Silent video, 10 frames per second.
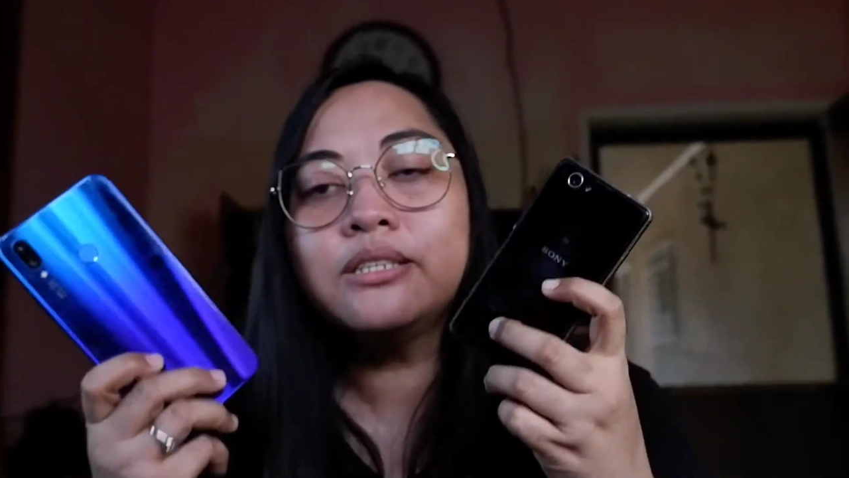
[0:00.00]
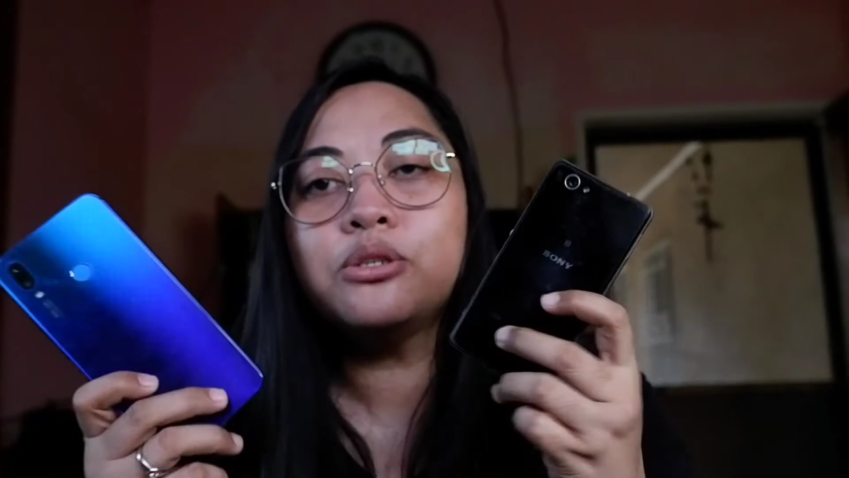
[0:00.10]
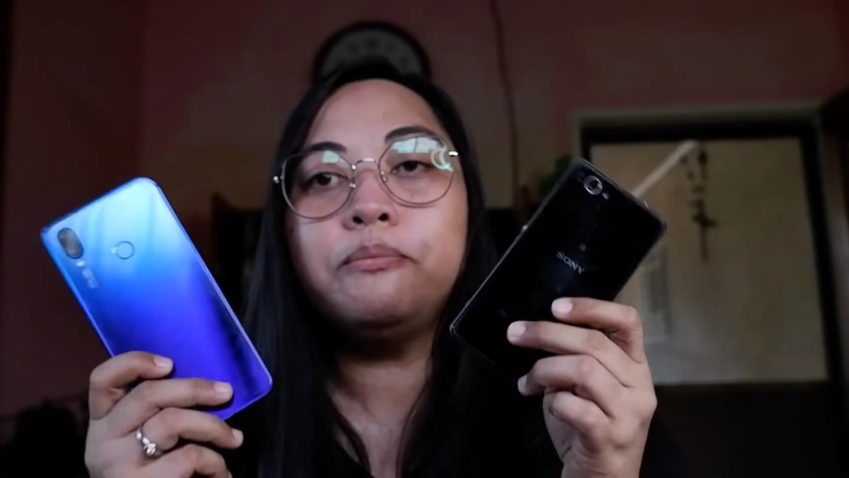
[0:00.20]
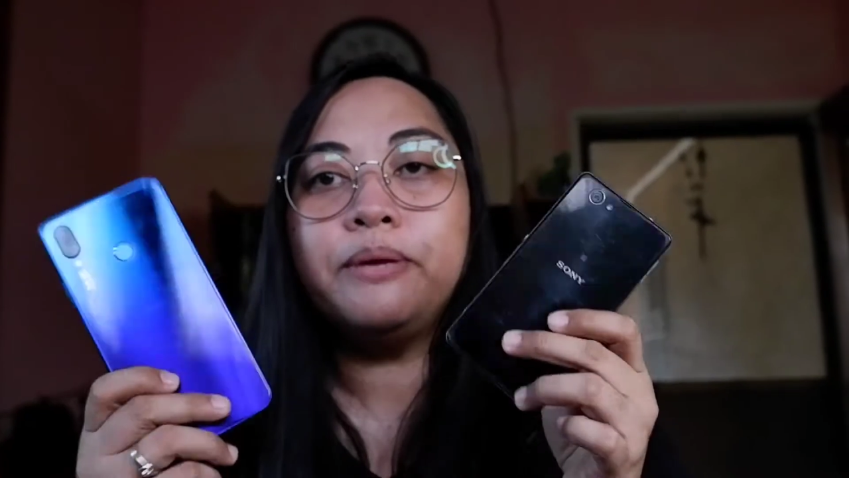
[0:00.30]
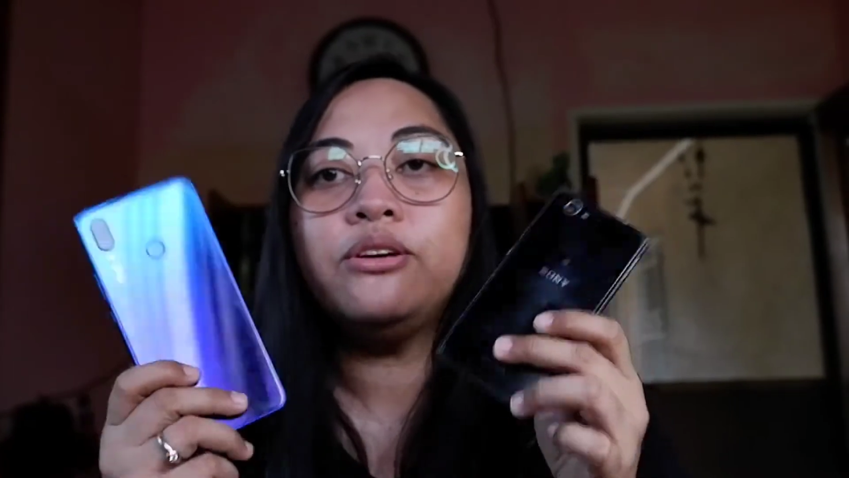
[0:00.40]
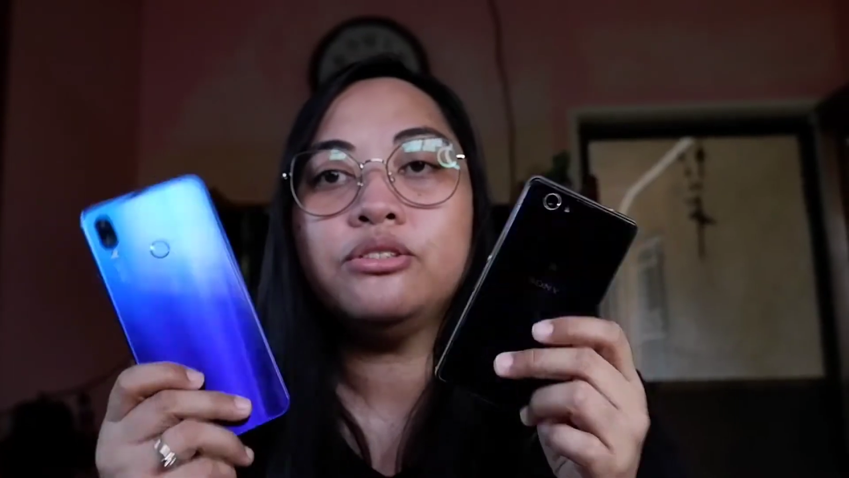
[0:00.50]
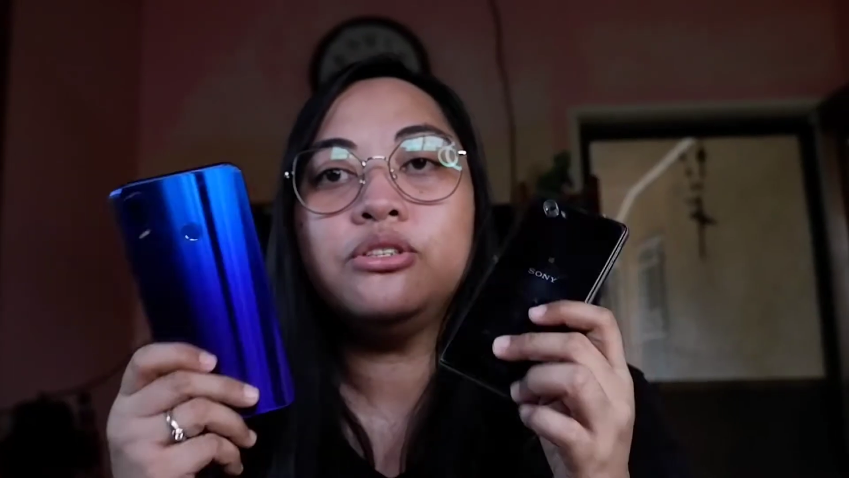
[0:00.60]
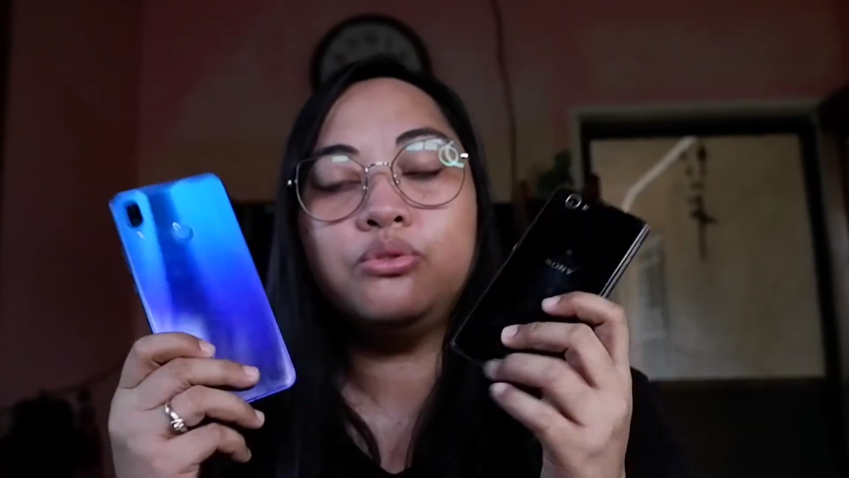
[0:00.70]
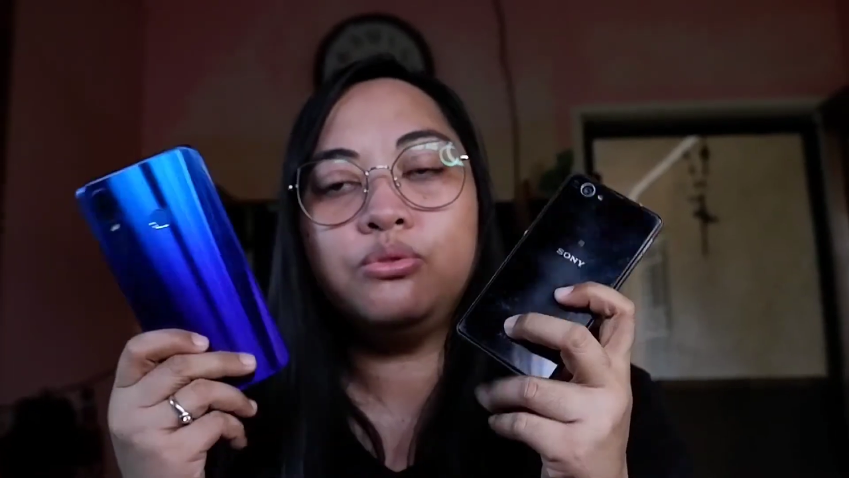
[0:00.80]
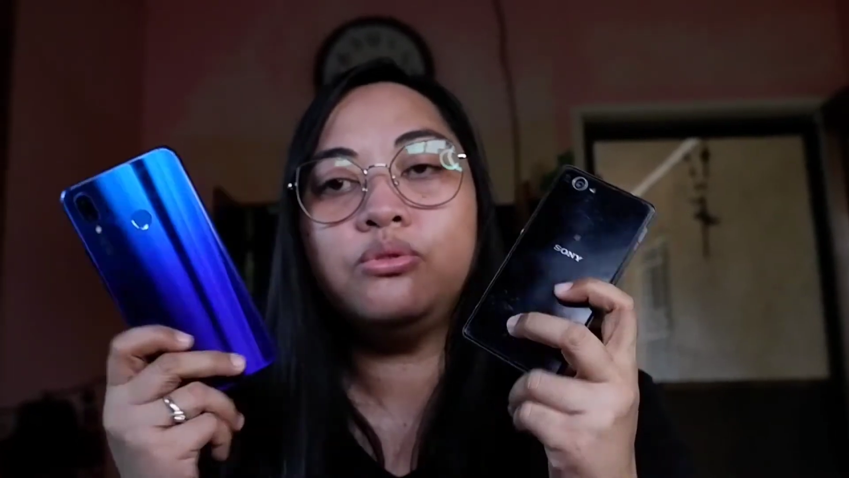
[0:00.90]
compared
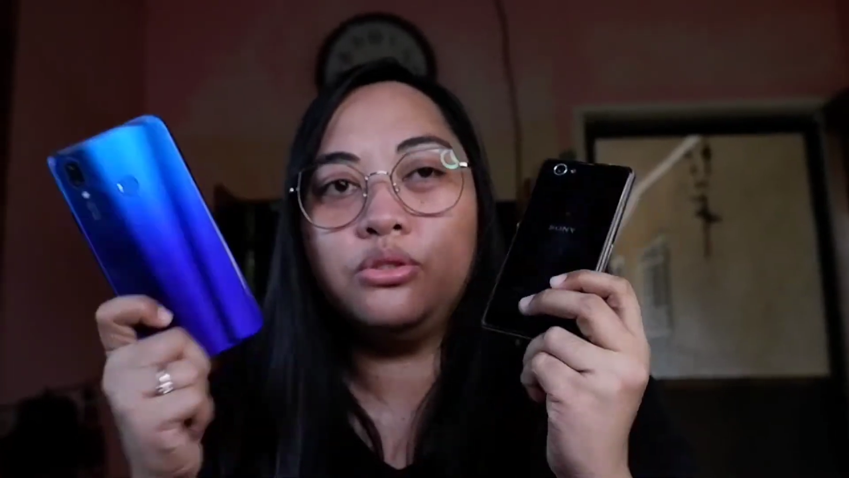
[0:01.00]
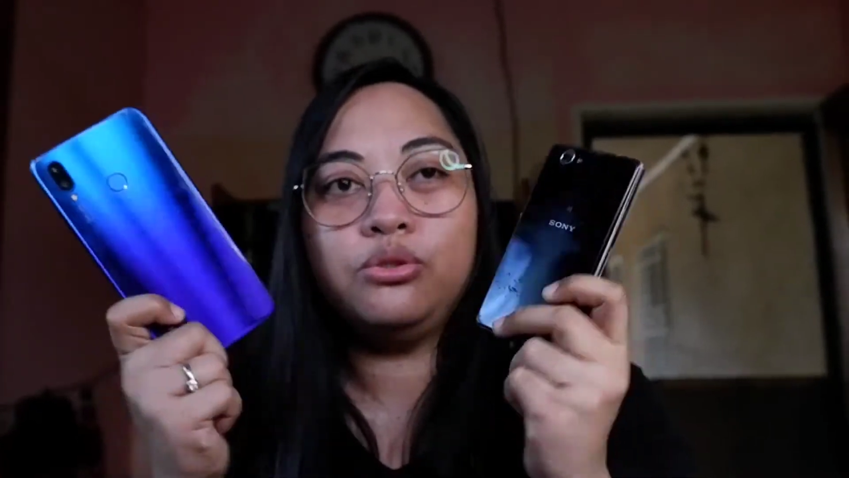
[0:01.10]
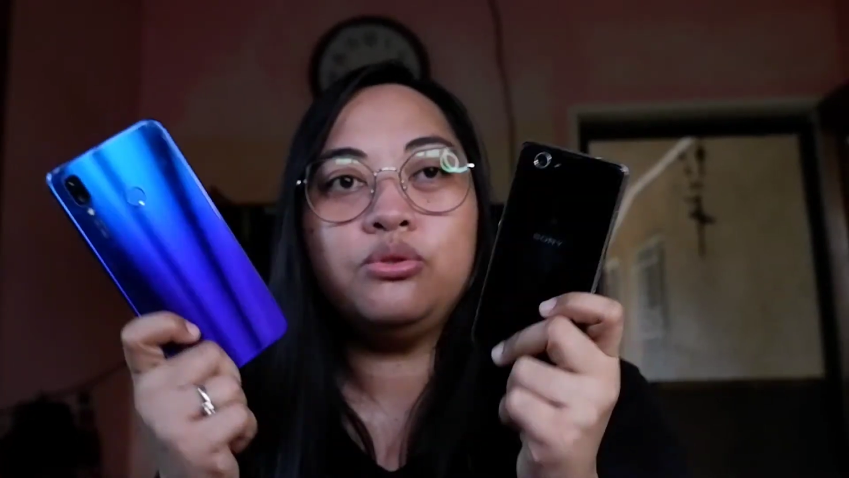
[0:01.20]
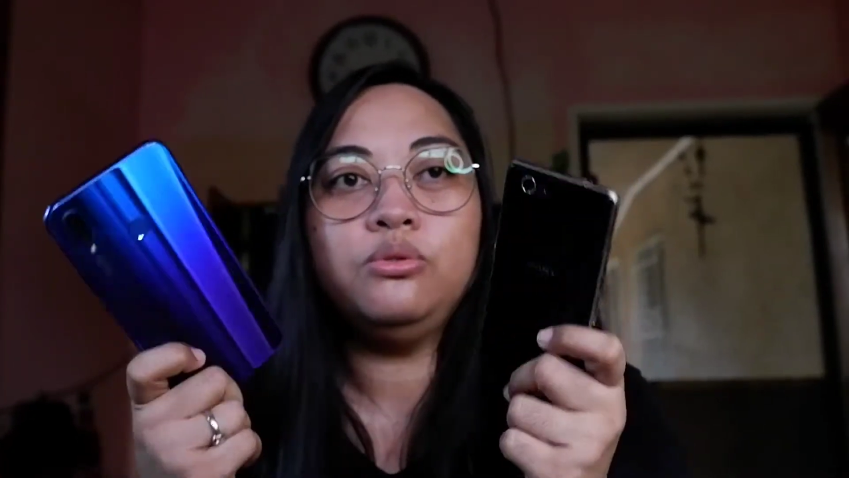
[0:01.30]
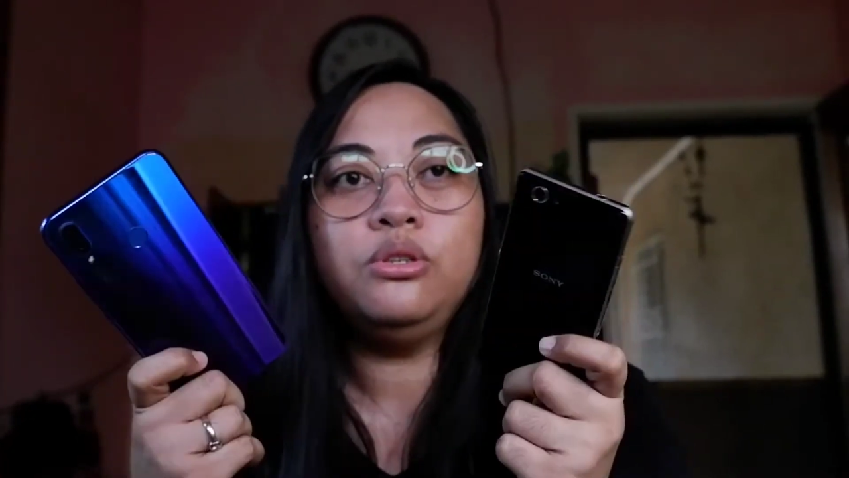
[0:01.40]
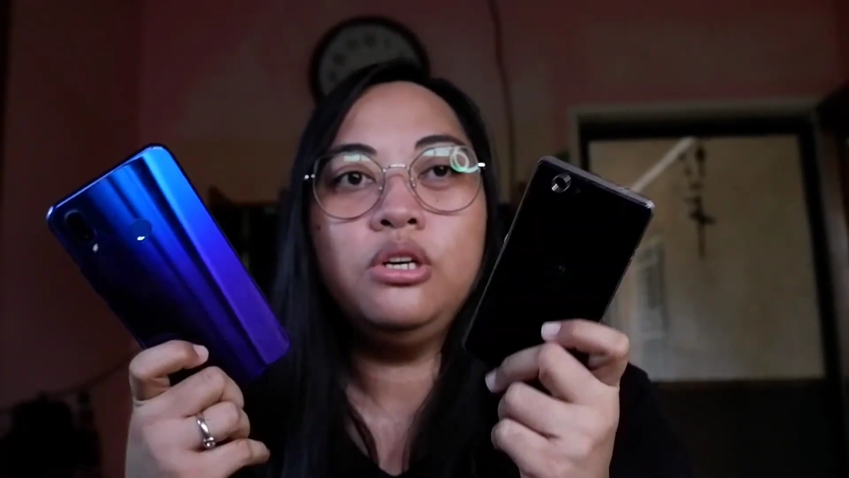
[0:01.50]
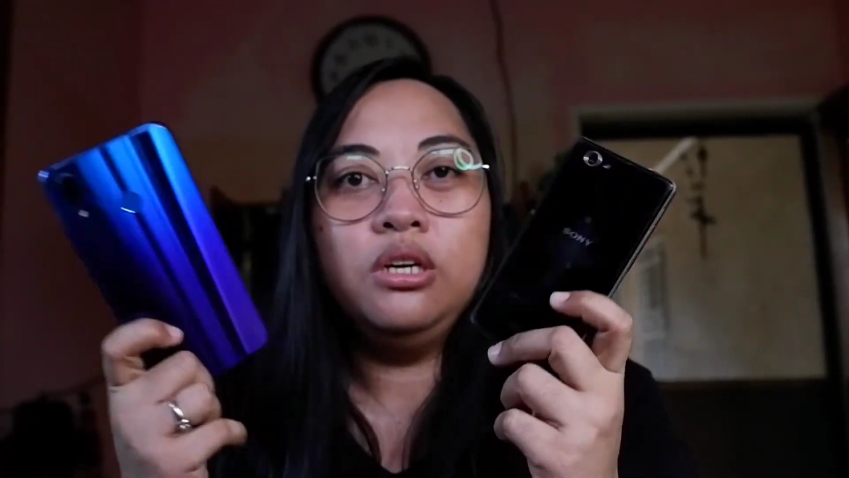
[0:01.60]
to the two,